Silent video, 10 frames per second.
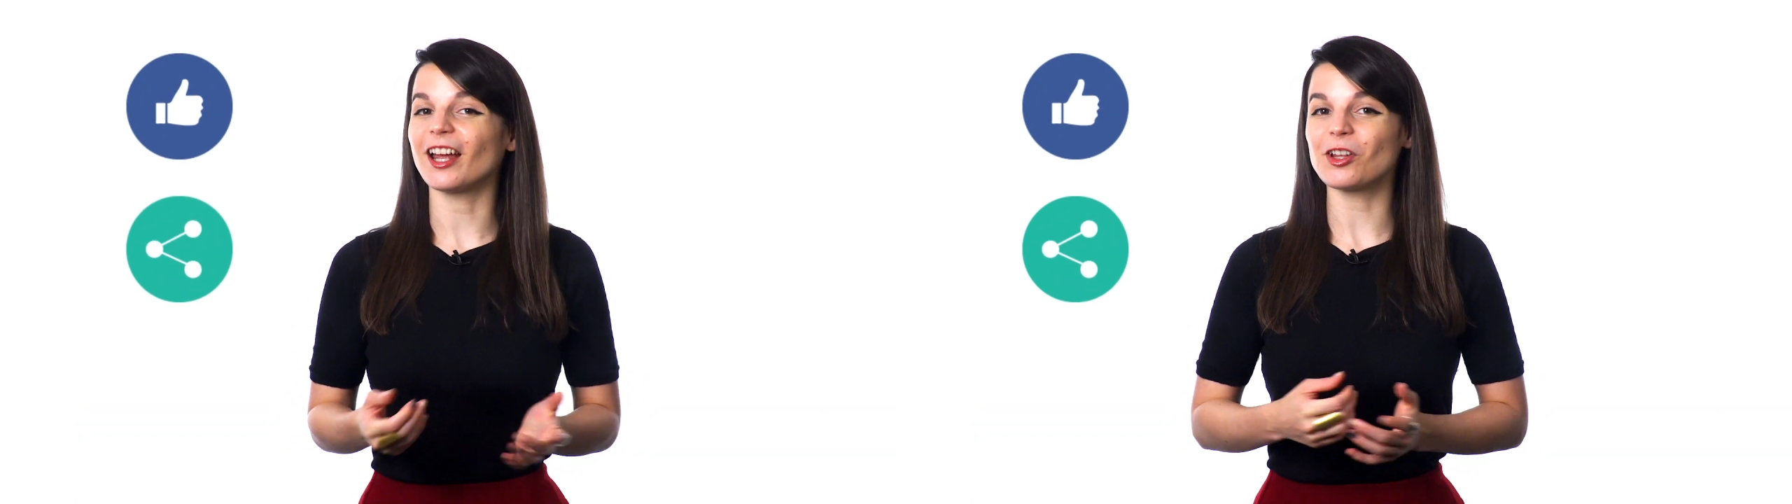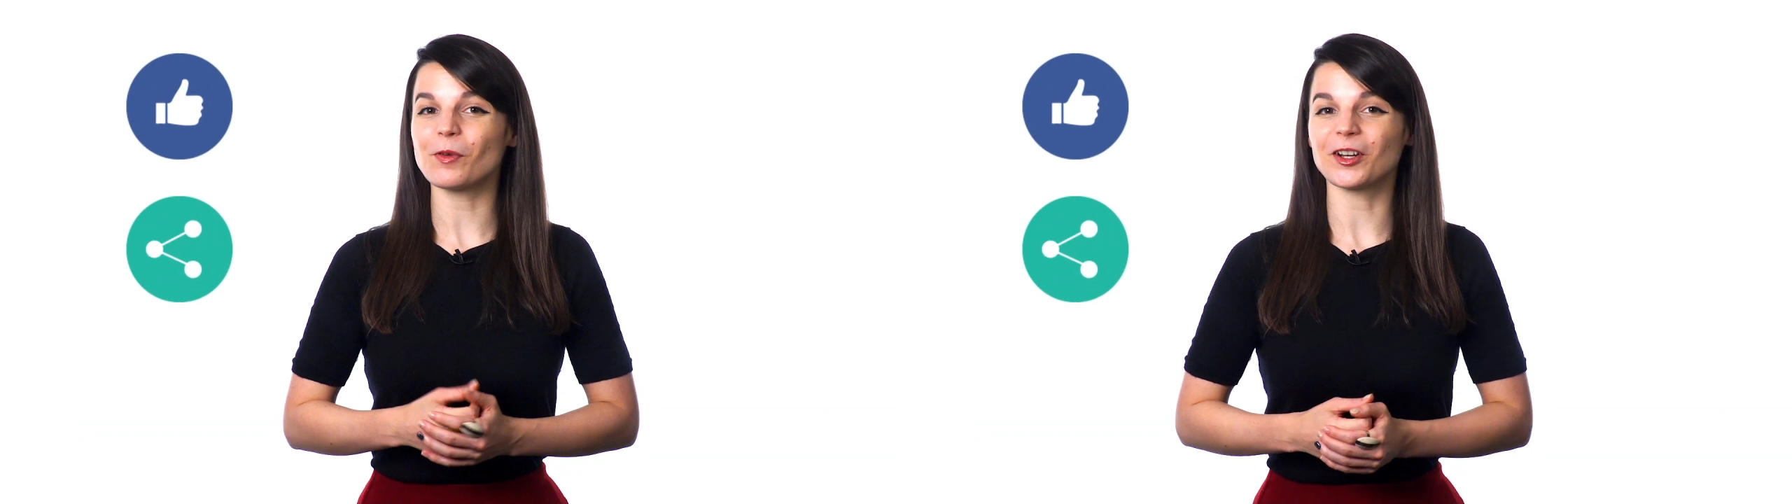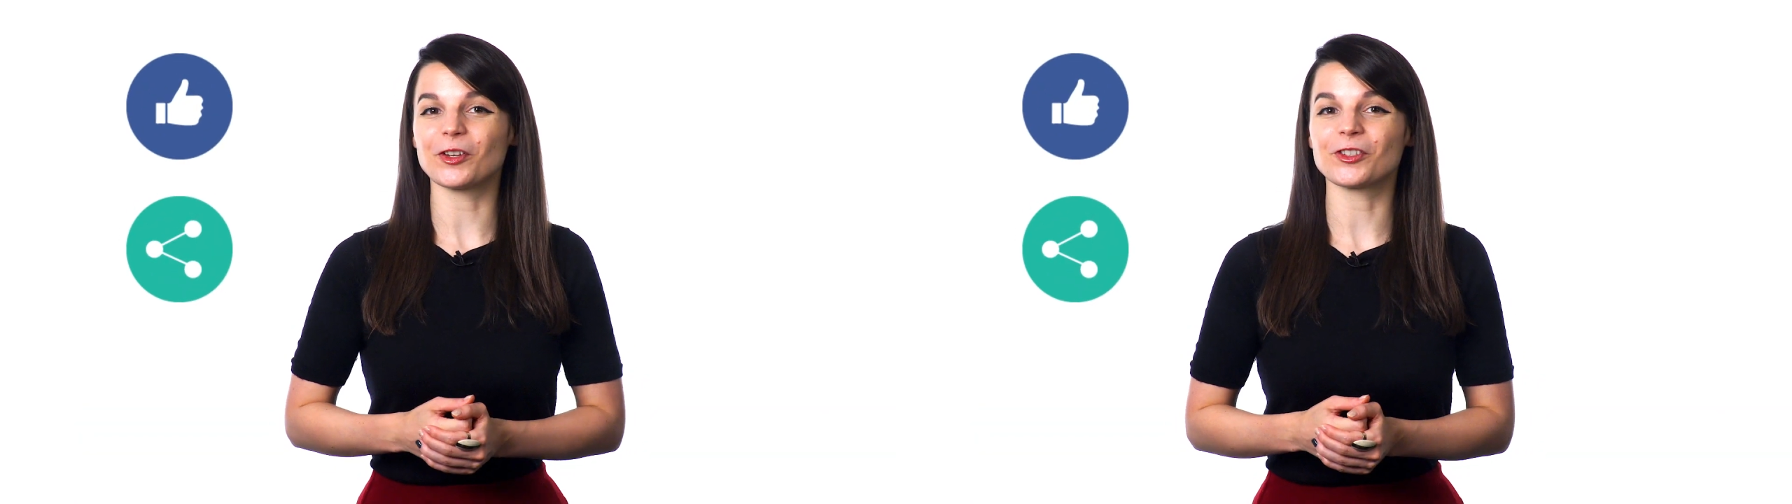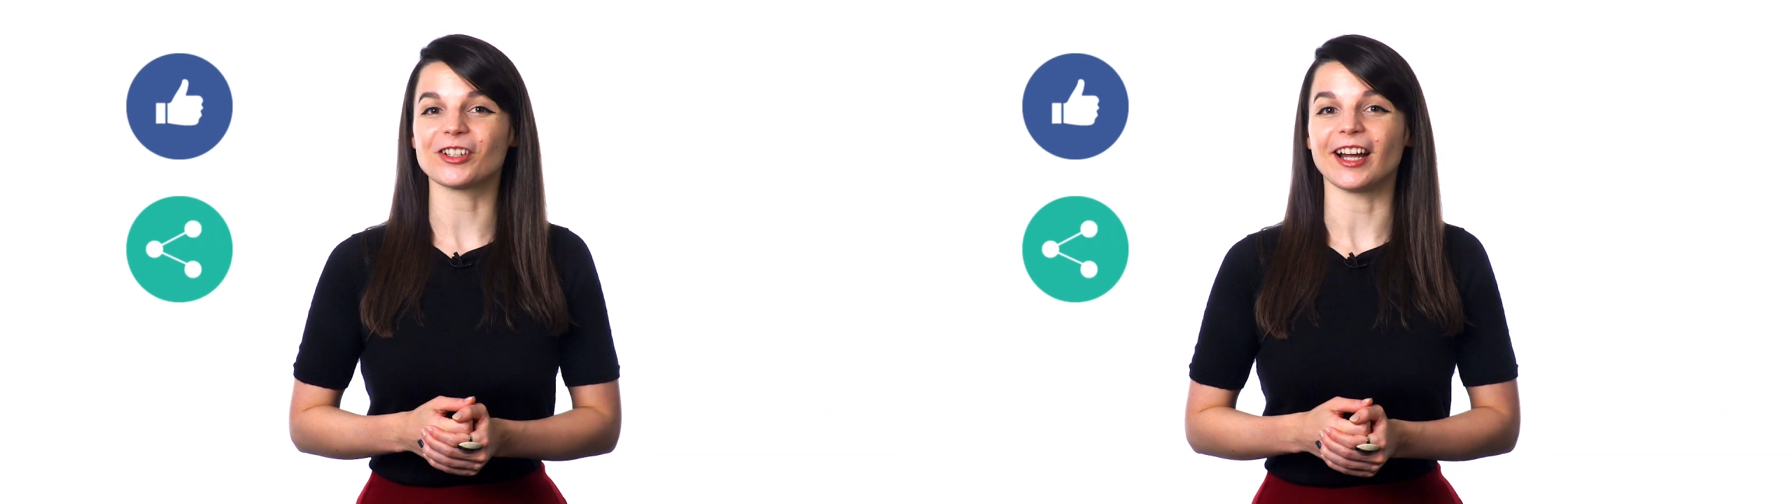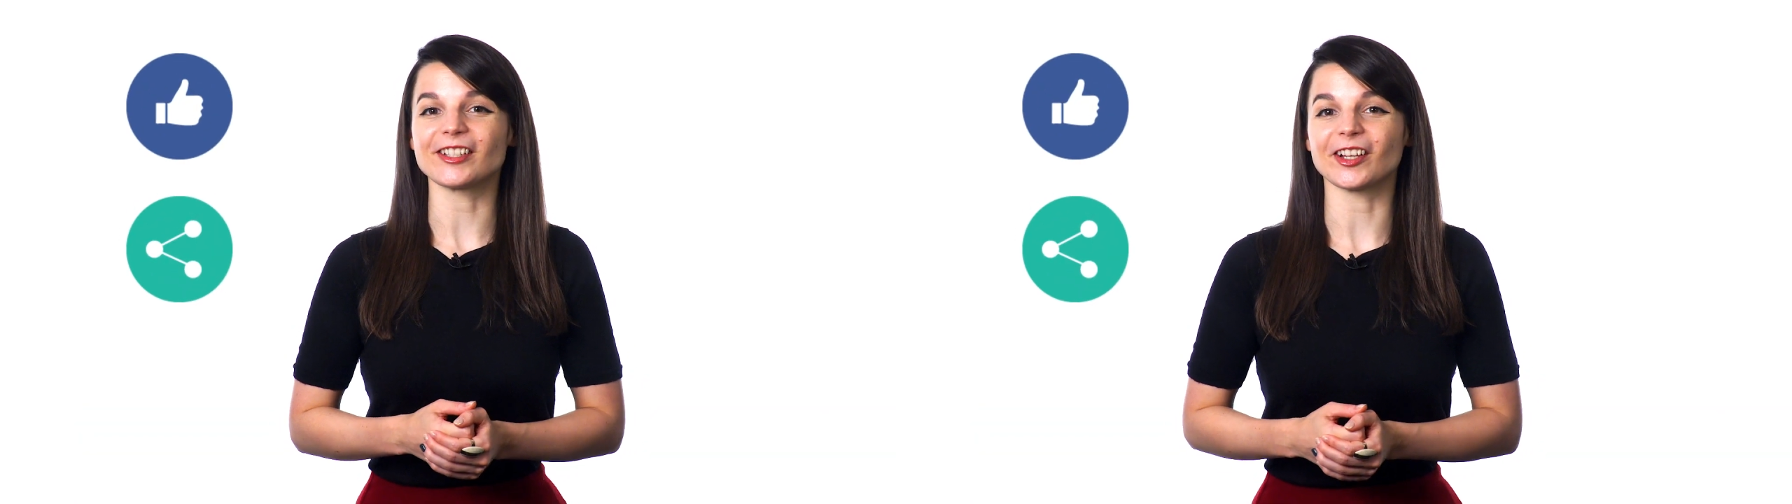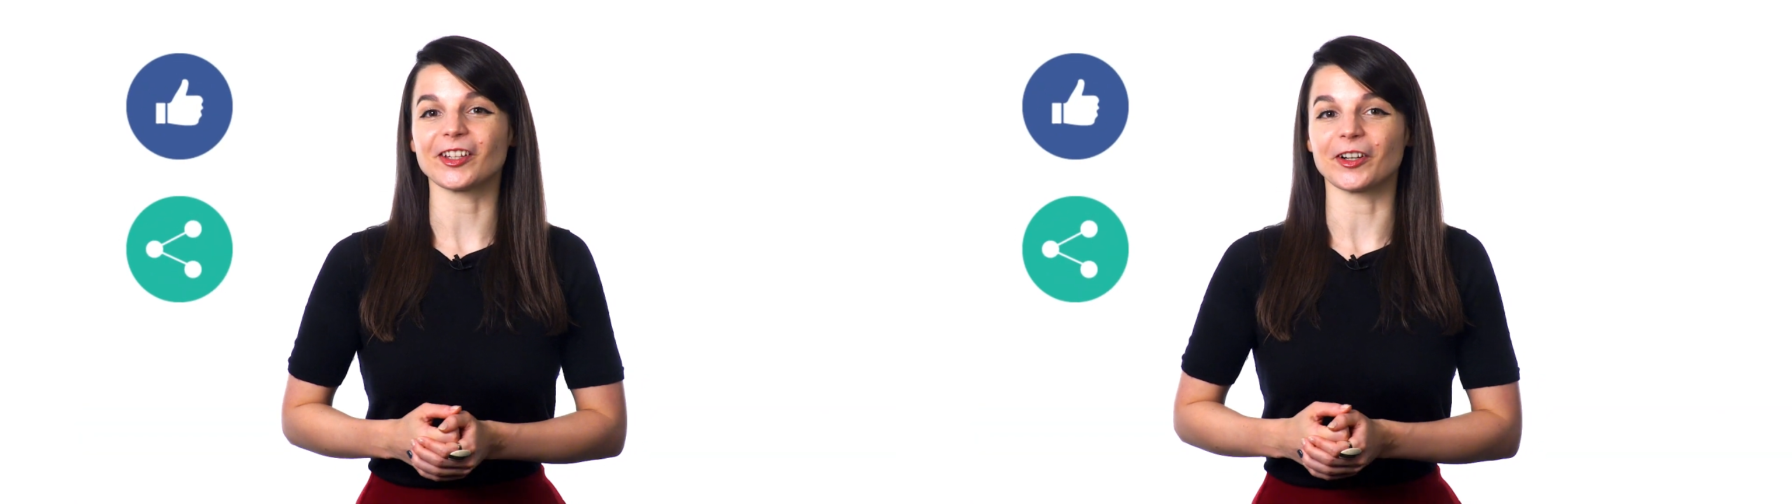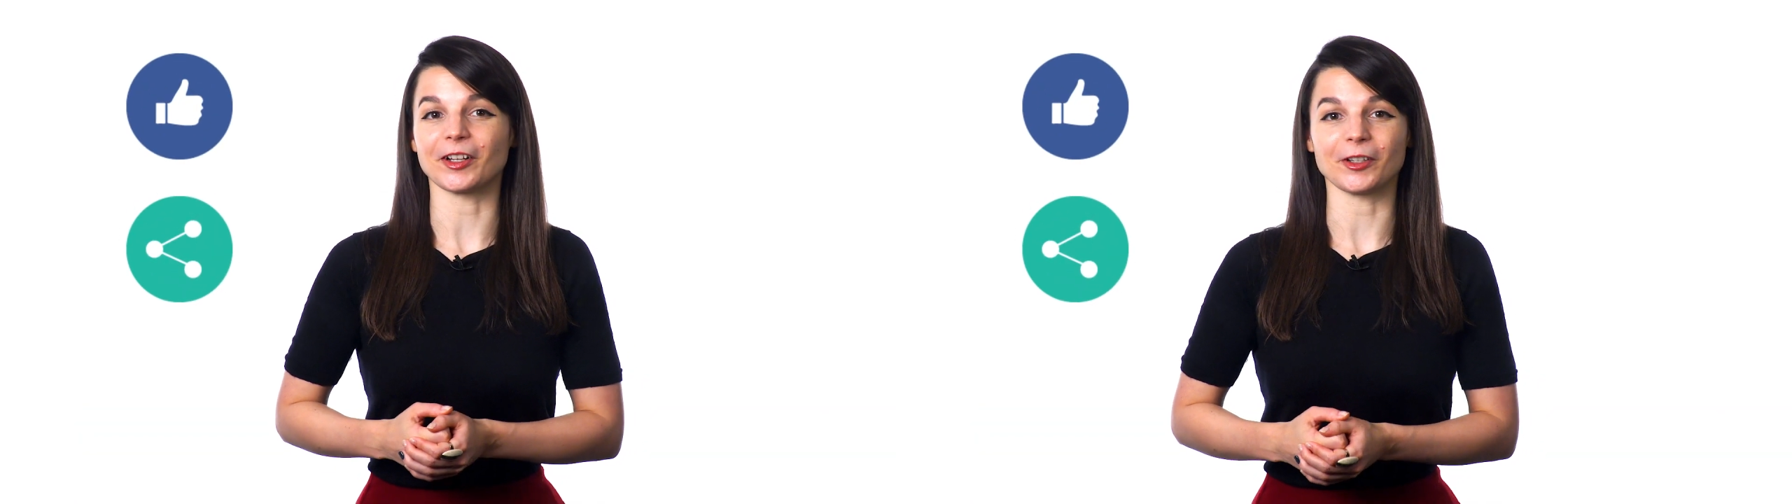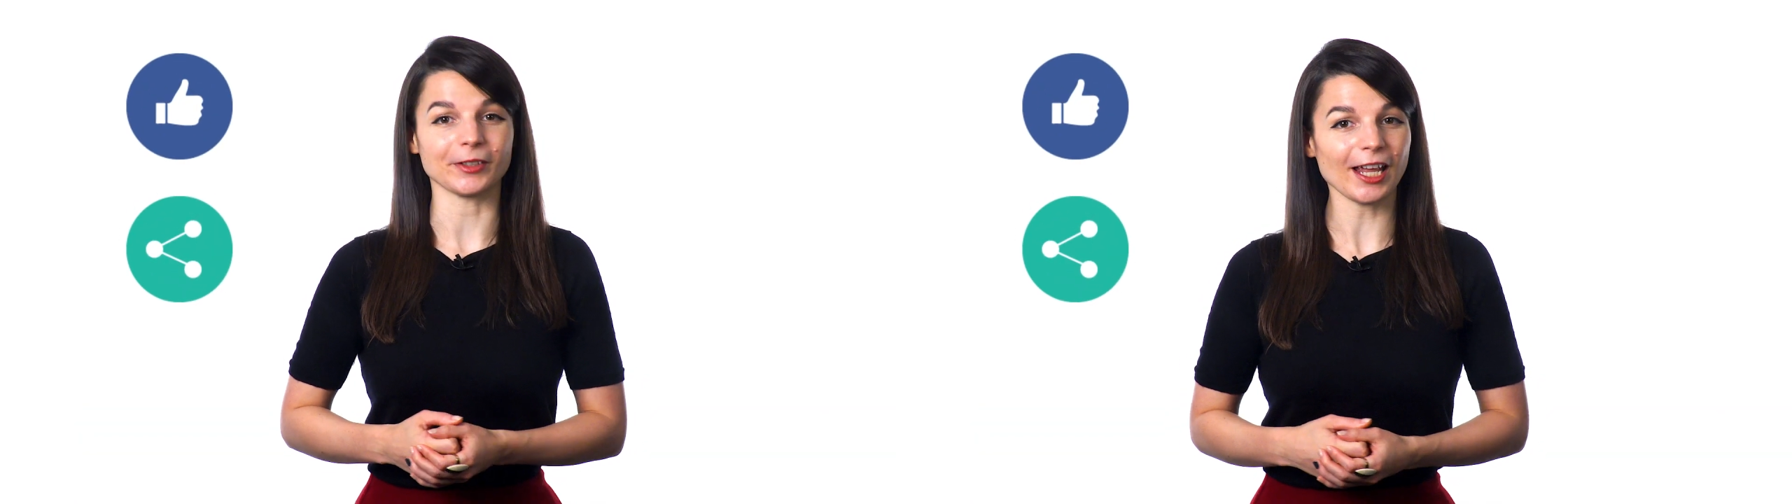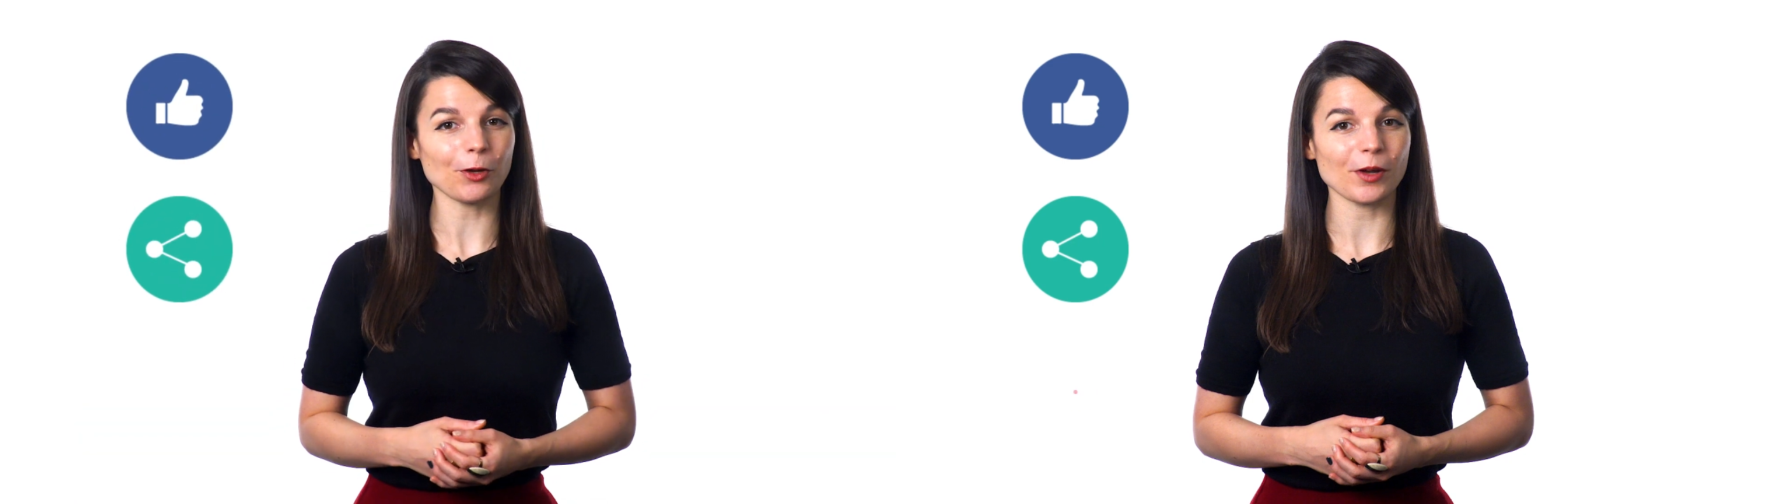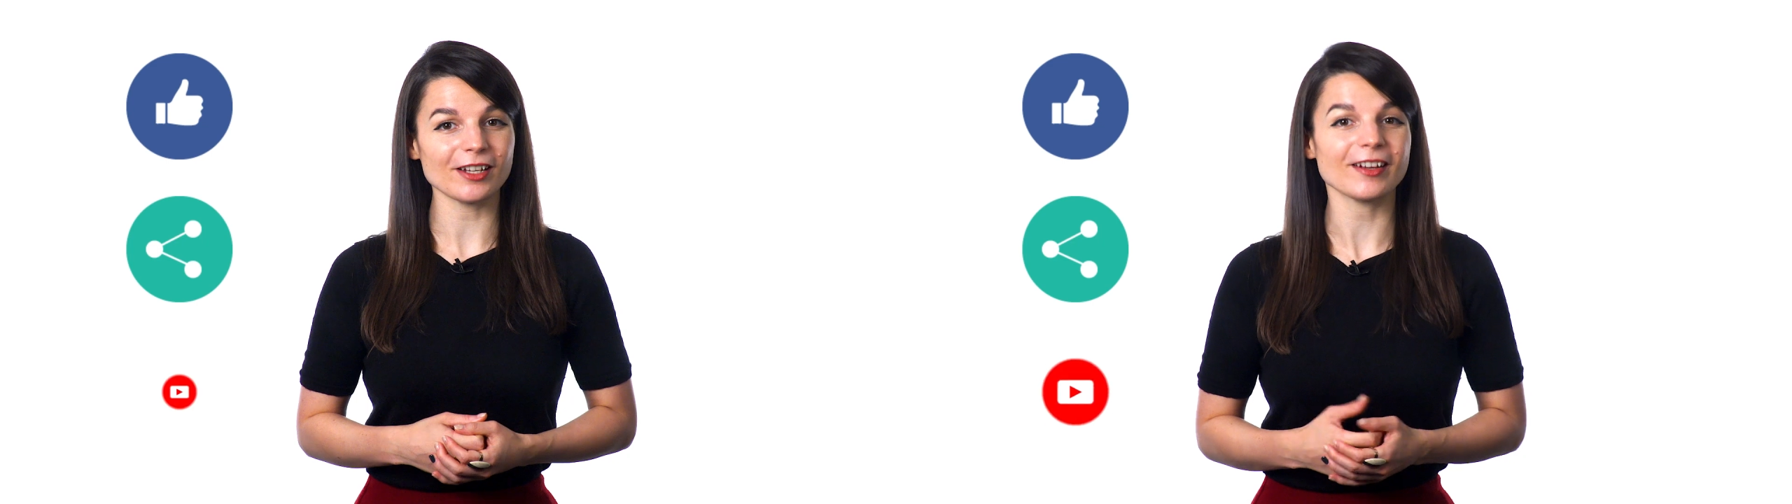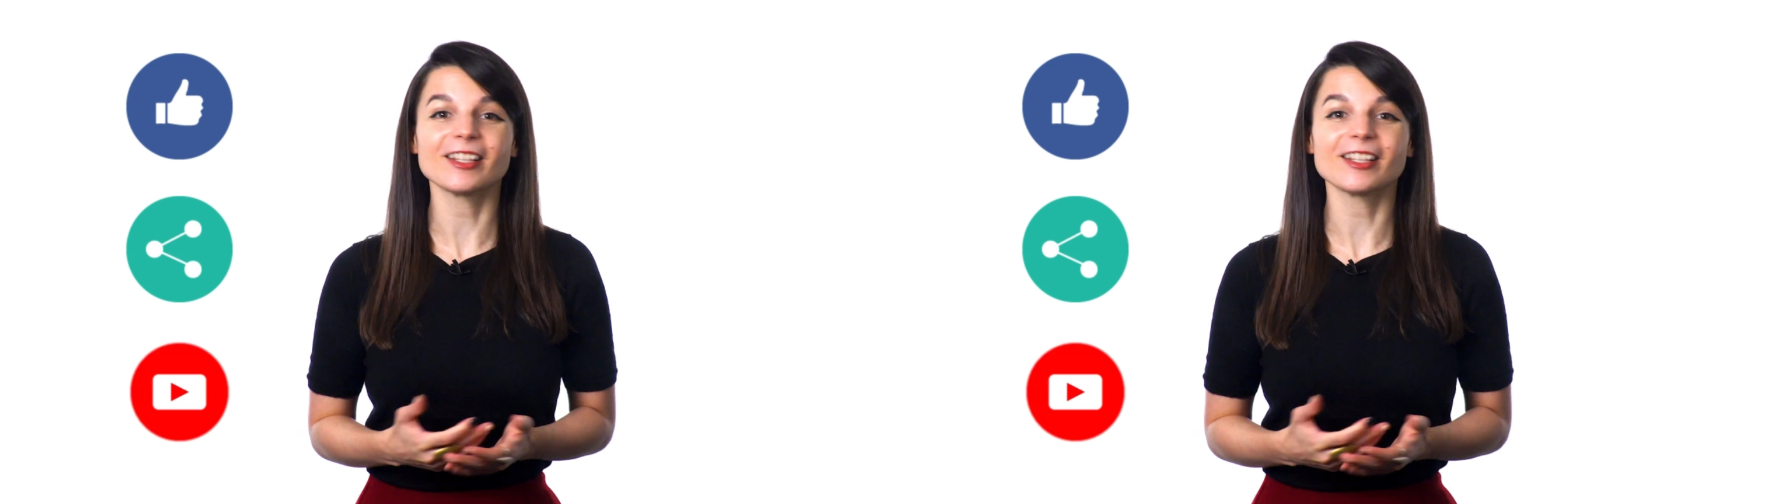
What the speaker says: anyone who's trying to learn a new language,